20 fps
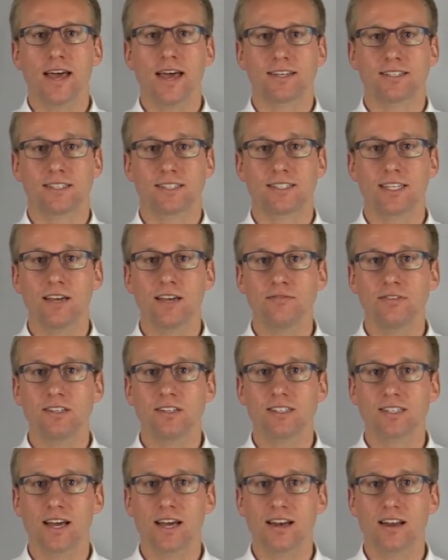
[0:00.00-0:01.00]
at the Safety
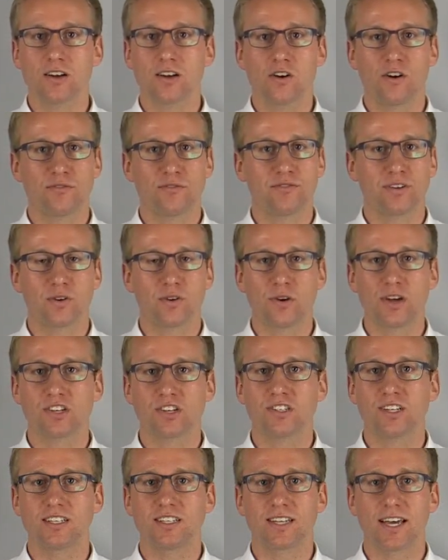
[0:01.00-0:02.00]
Designer
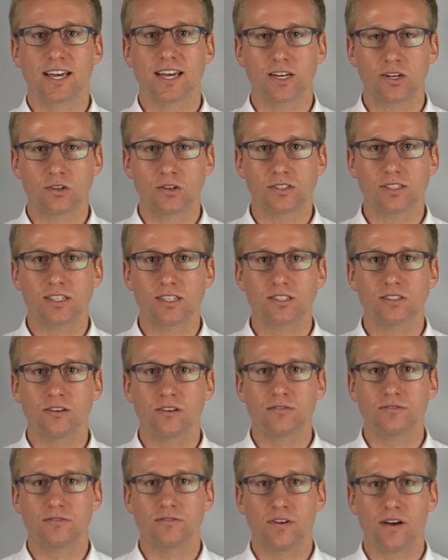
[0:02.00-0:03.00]
configuration and diagnostic
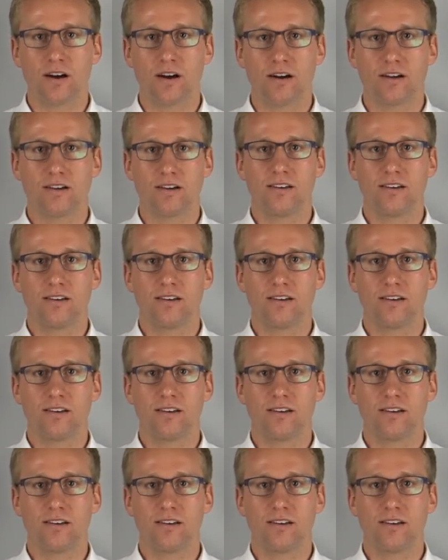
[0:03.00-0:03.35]
software.